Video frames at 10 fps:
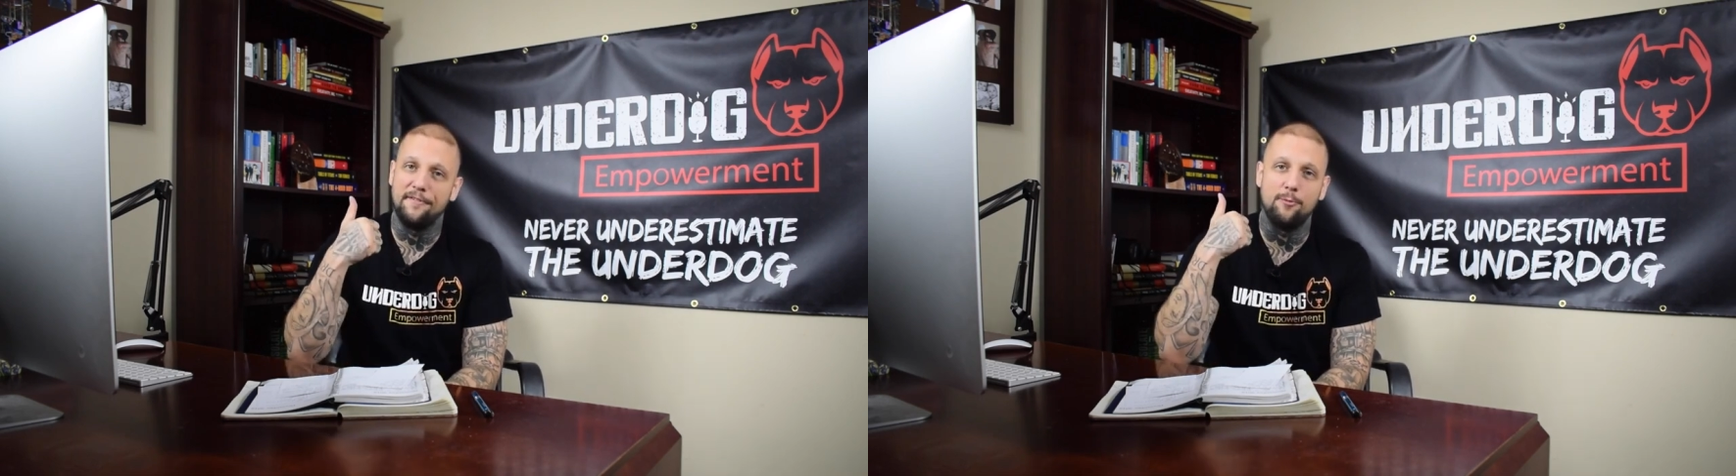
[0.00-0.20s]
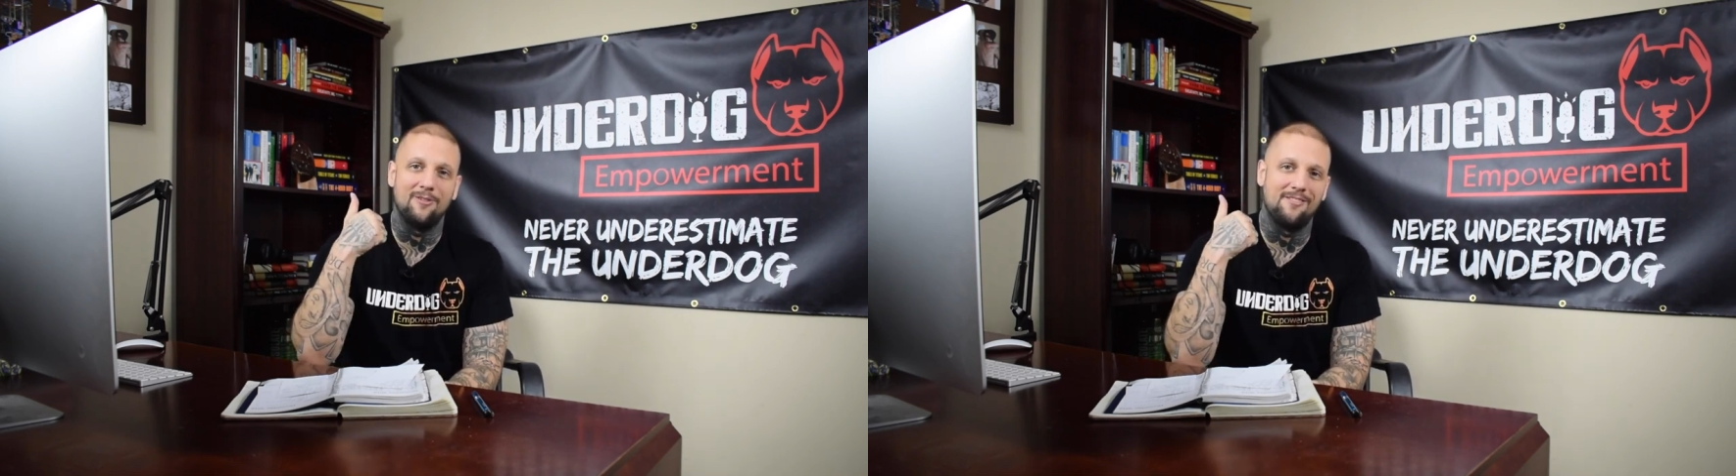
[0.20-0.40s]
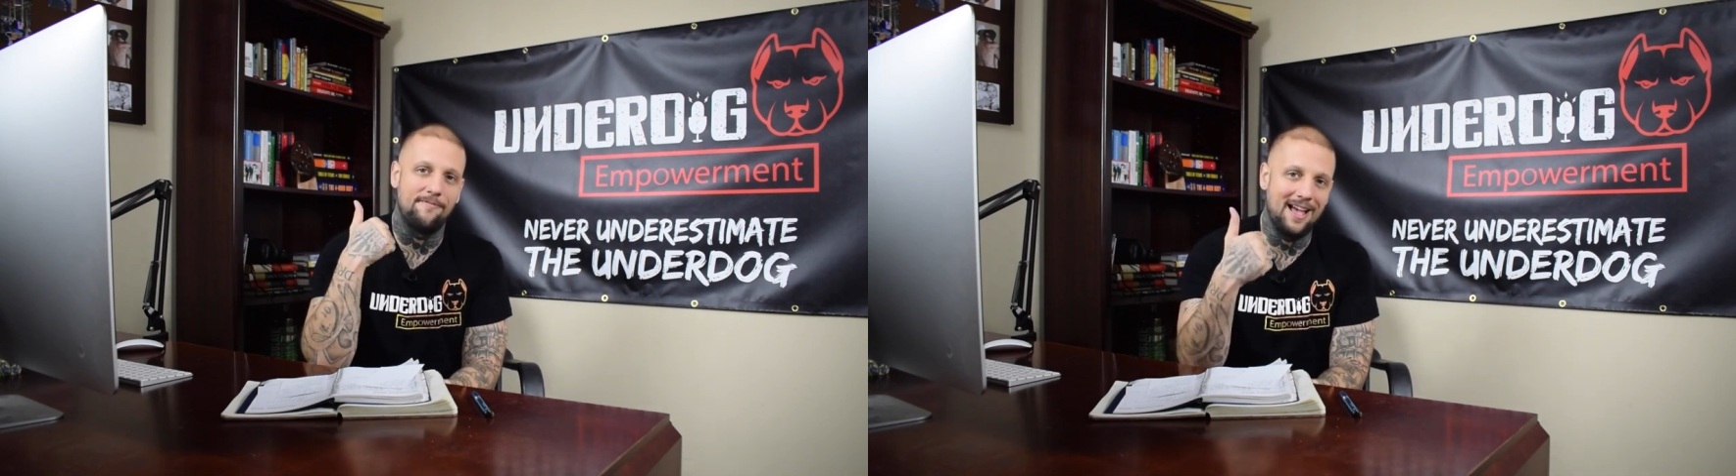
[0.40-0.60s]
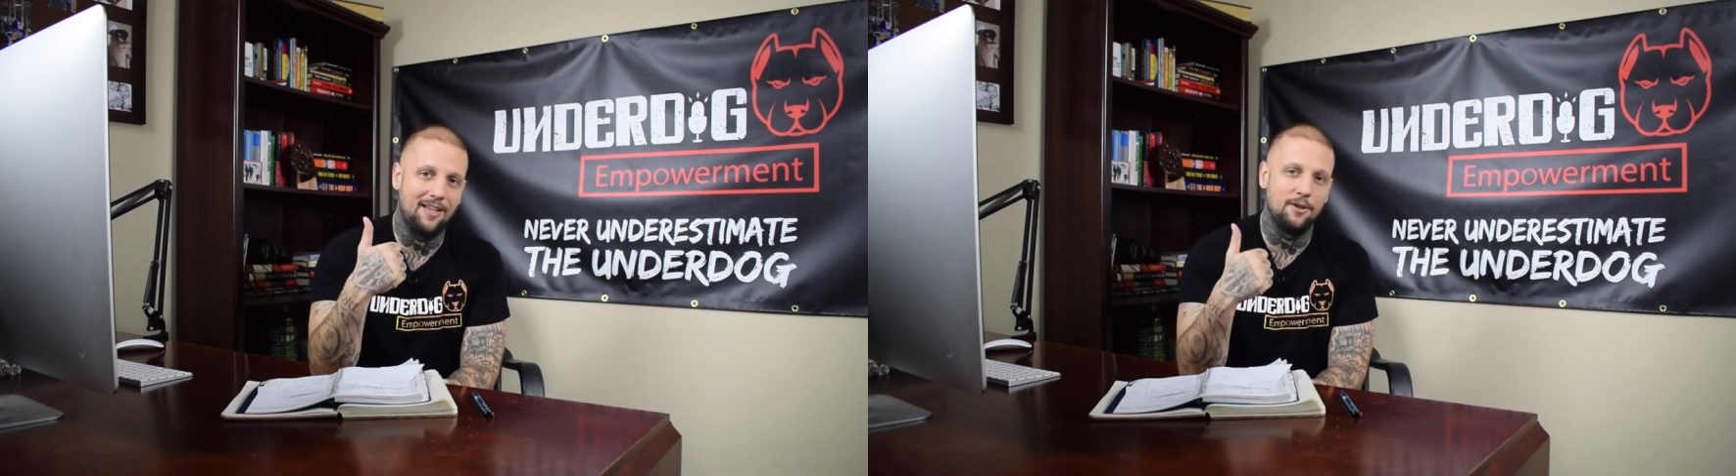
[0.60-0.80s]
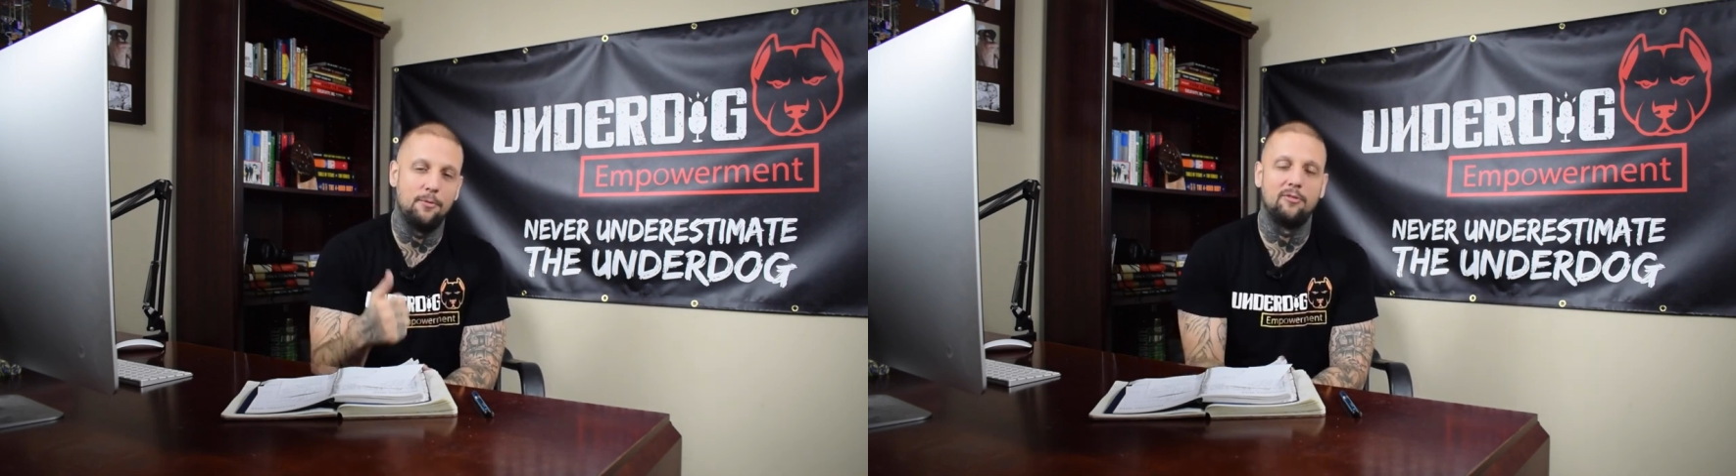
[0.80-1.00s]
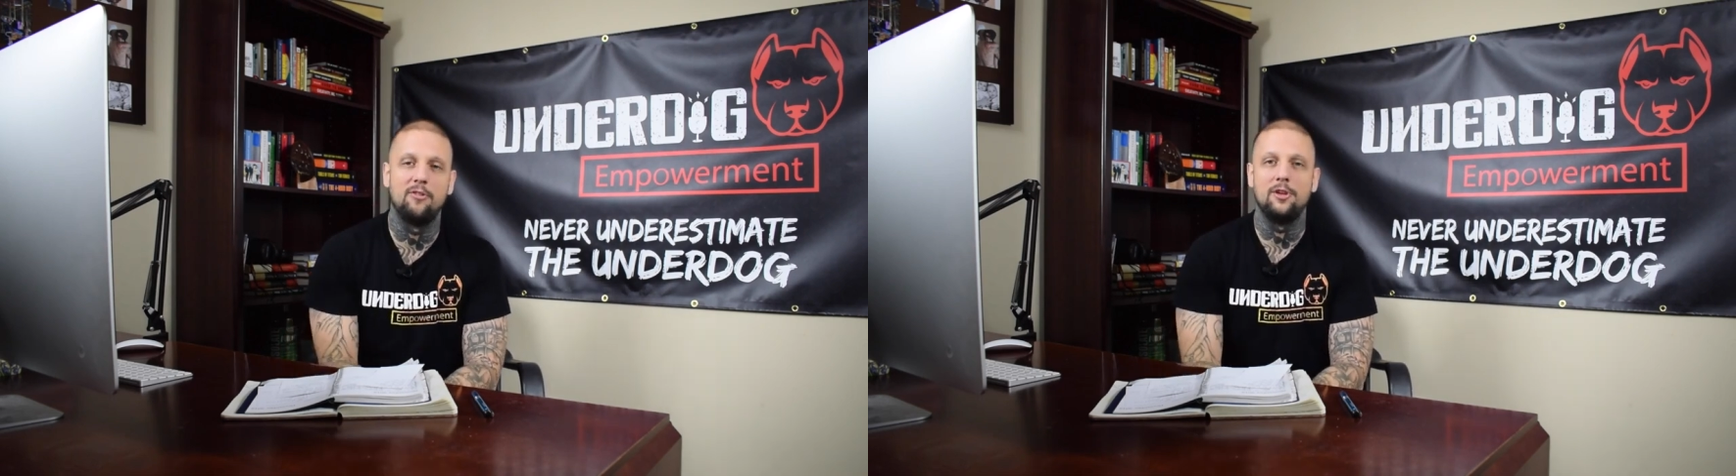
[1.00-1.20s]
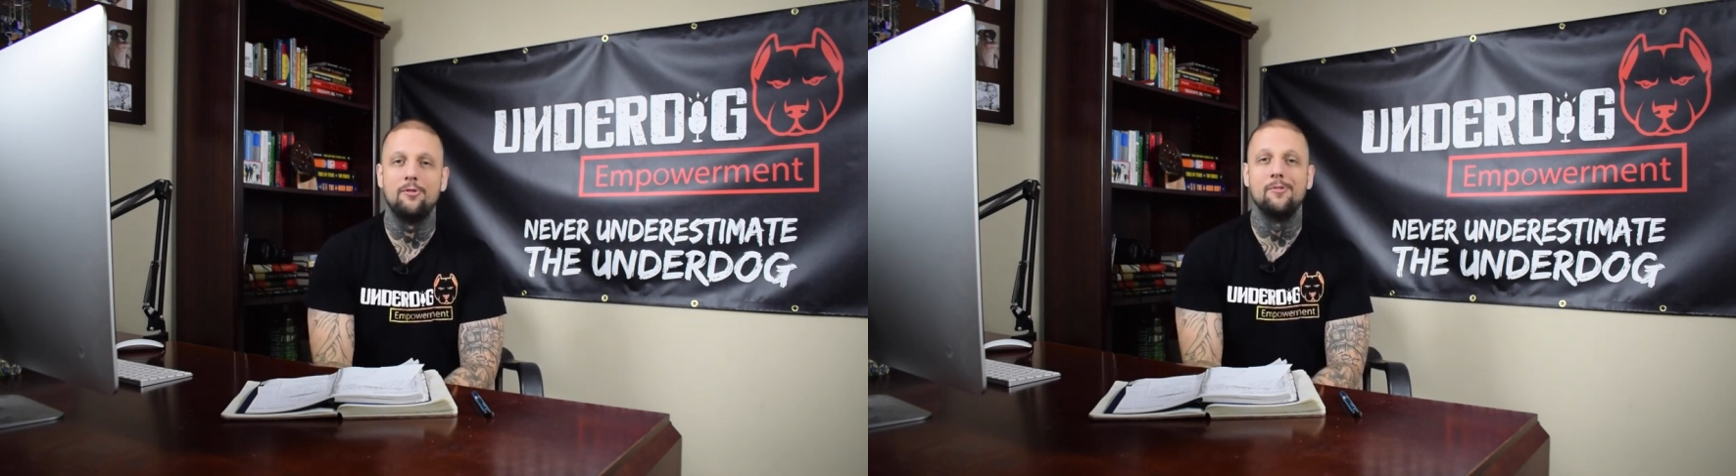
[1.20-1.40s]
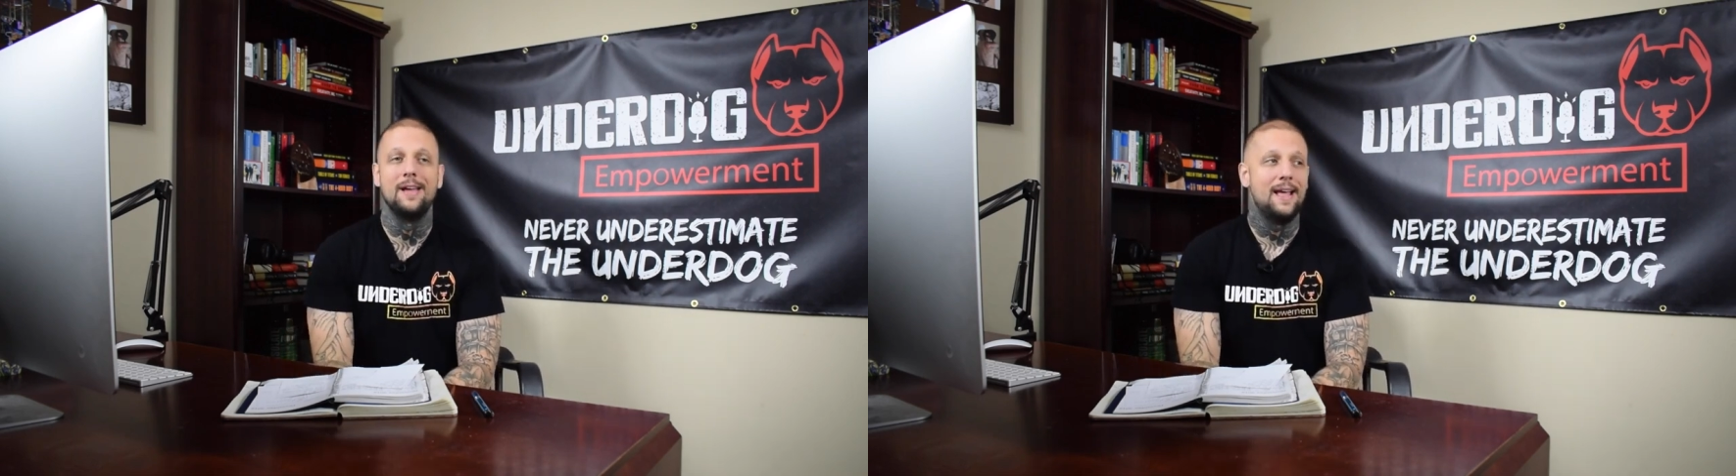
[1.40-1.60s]
if it was valuable to
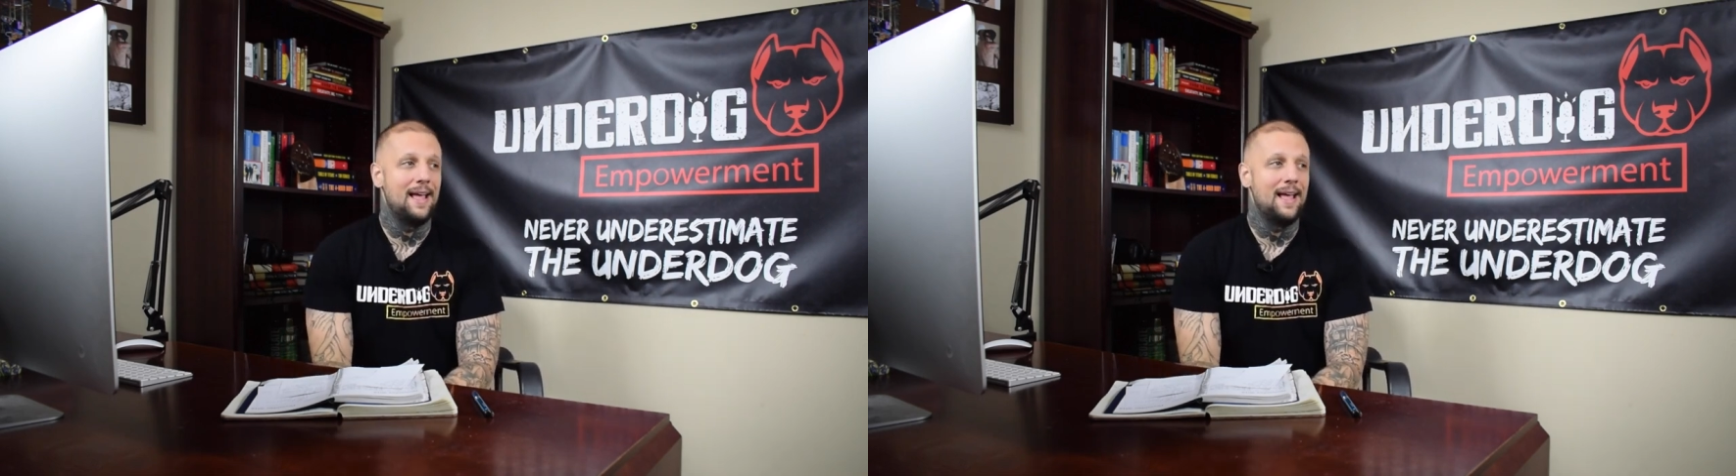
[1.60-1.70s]
you.